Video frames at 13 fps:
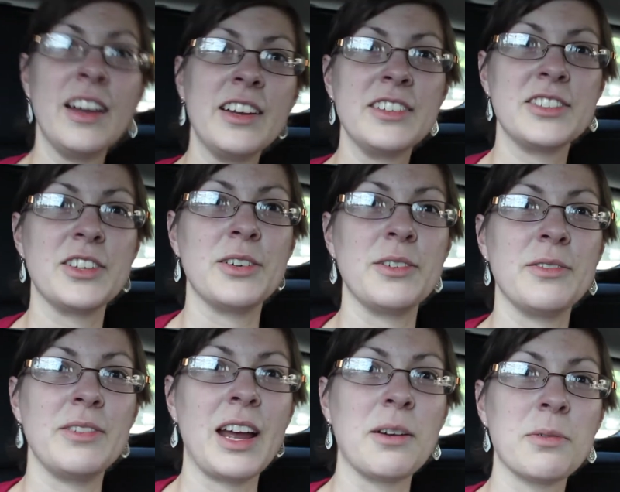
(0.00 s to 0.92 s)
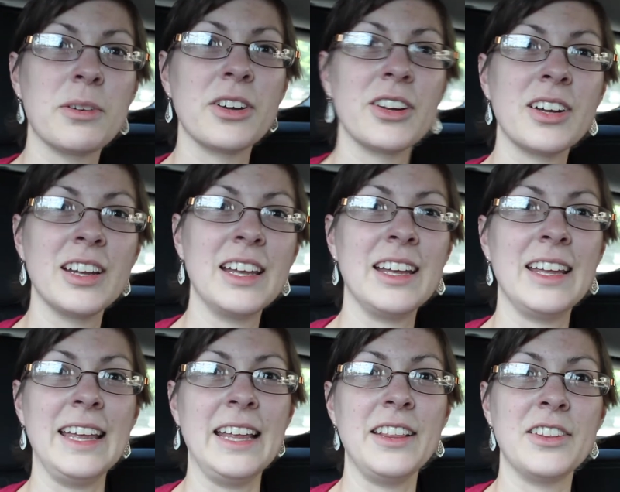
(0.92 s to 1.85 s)
So now we're
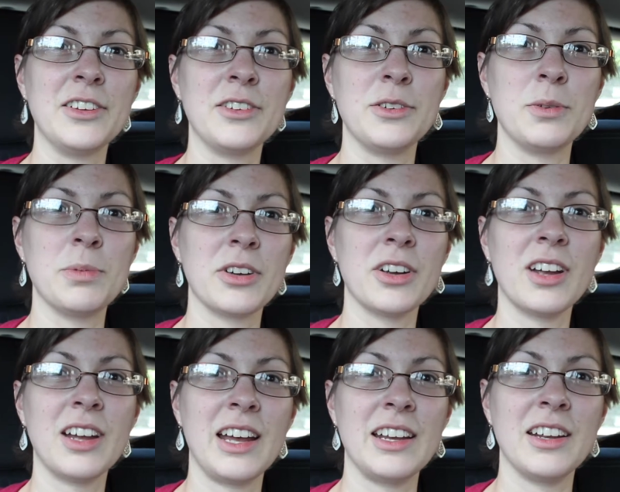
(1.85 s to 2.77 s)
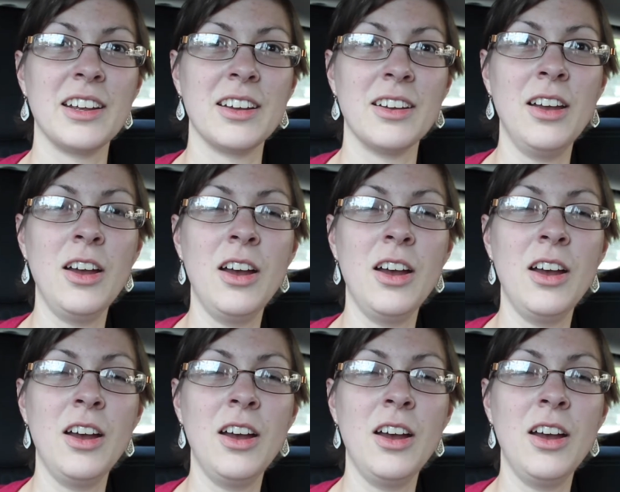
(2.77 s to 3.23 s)
in the Uber, heading